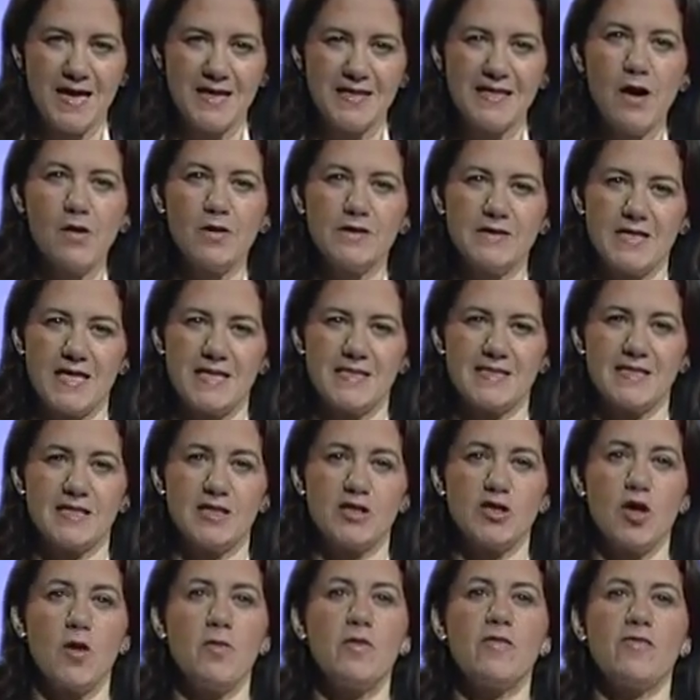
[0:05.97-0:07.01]
Nowadays, the
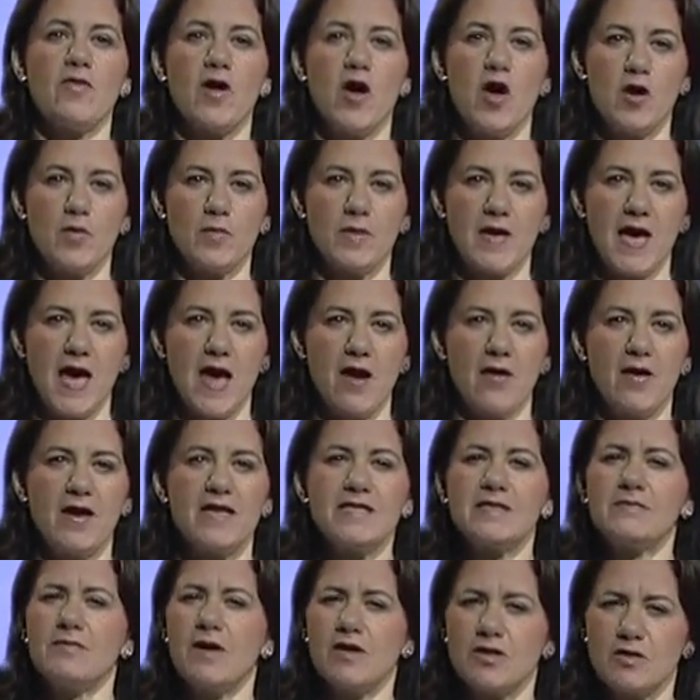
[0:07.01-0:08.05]
job of a home carer
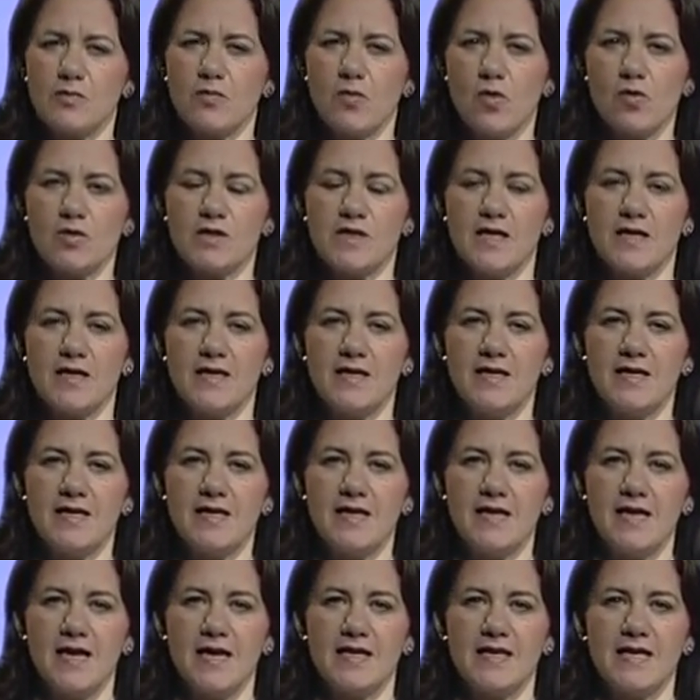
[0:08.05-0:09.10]
is much broader,
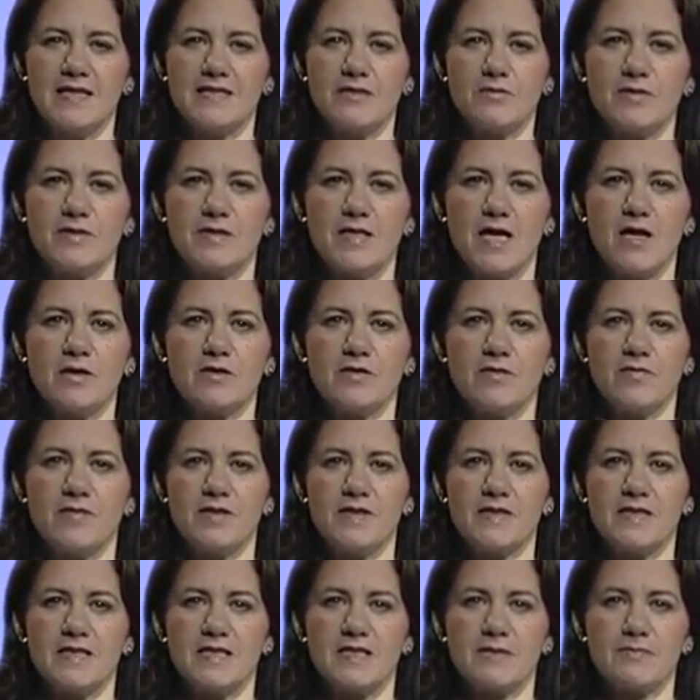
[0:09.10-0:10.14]
and as a result of
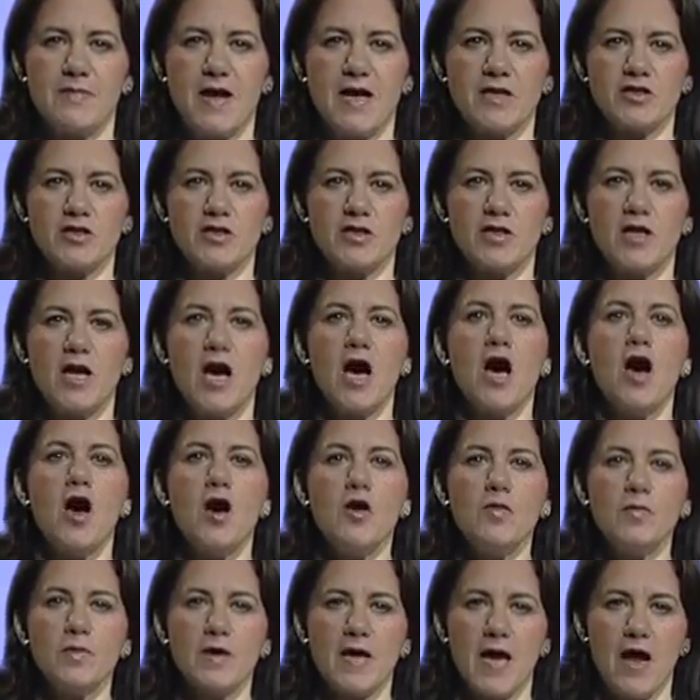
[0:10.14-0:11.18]
this expansion, a
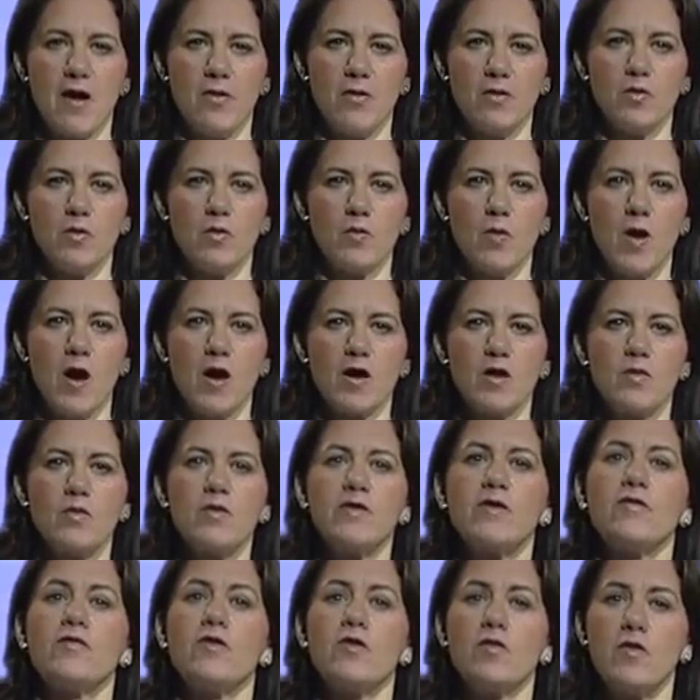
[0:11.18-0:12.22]
home carer will work with
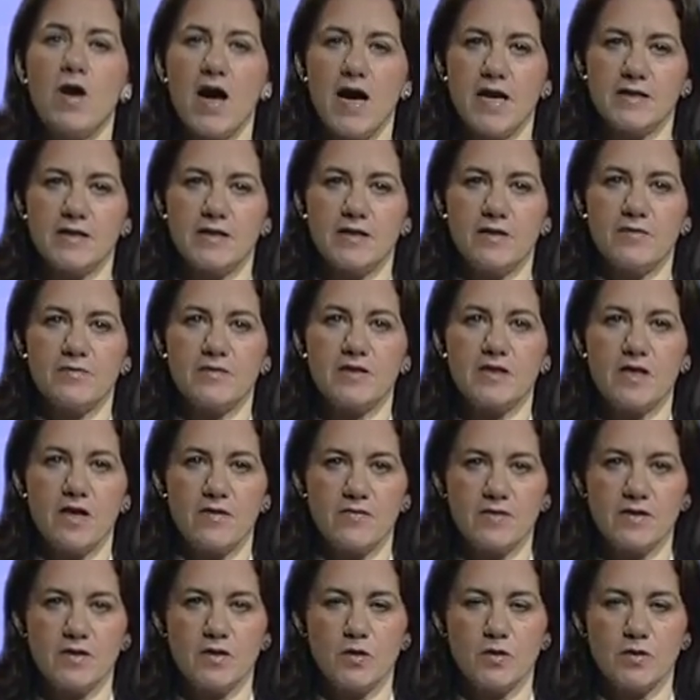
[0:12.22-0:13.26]
a variety of
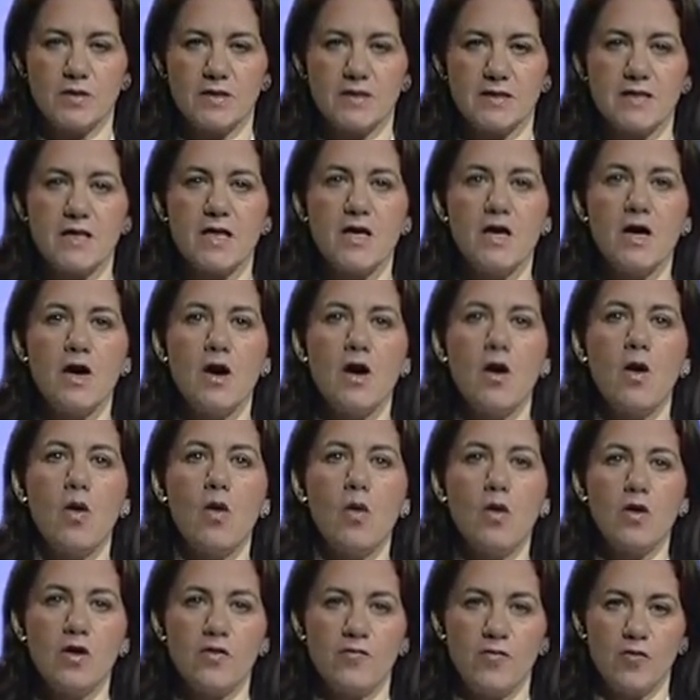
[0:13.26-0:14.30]
service users,
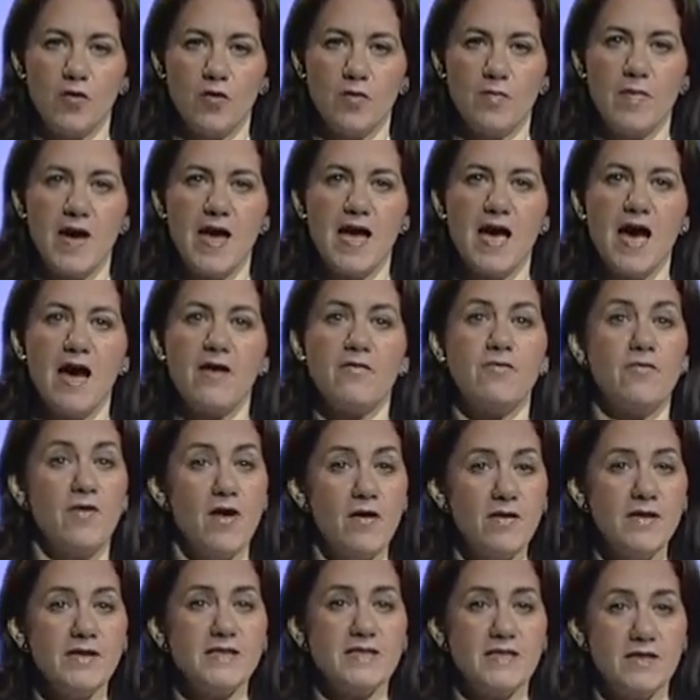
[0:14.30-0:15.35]
all of whom may have
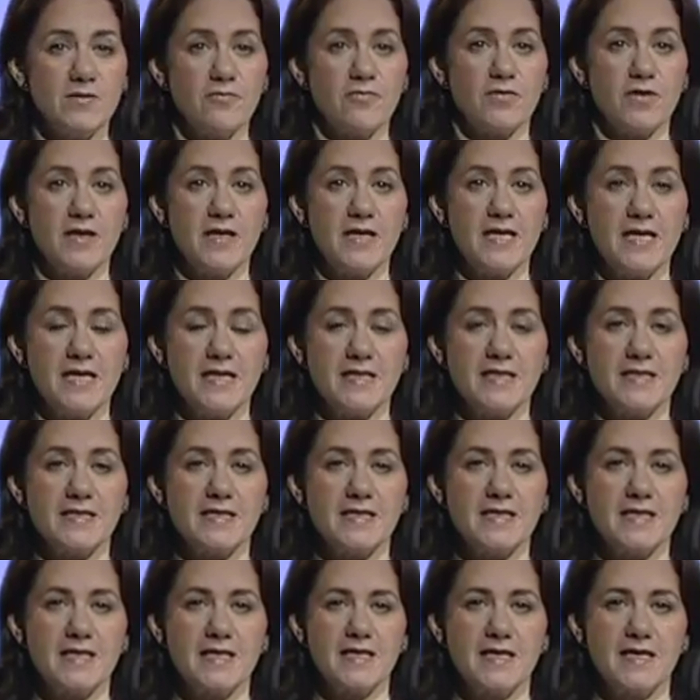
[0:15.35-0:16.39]
very different needs.